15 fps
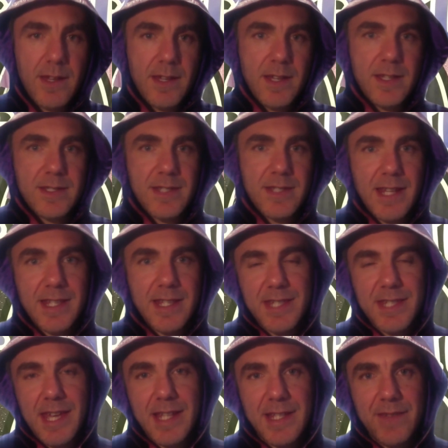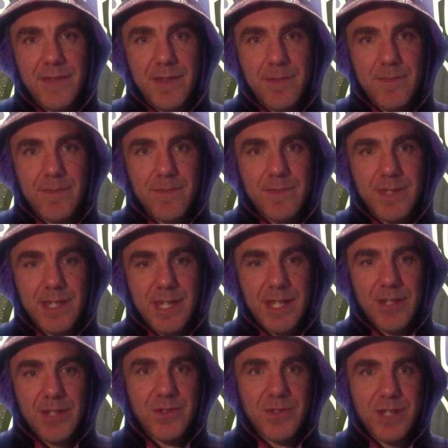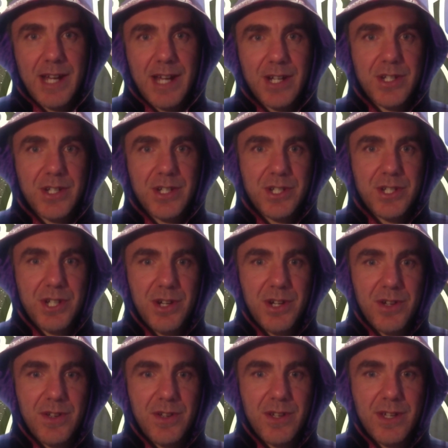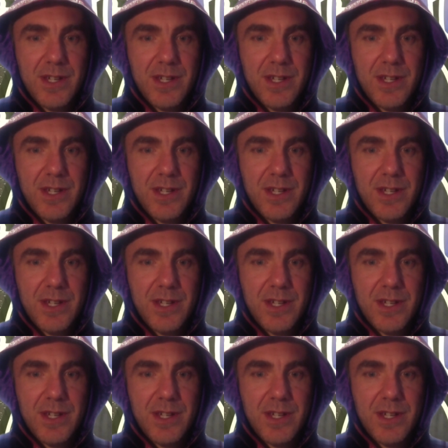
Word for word: So that is the end of the, the introduction show.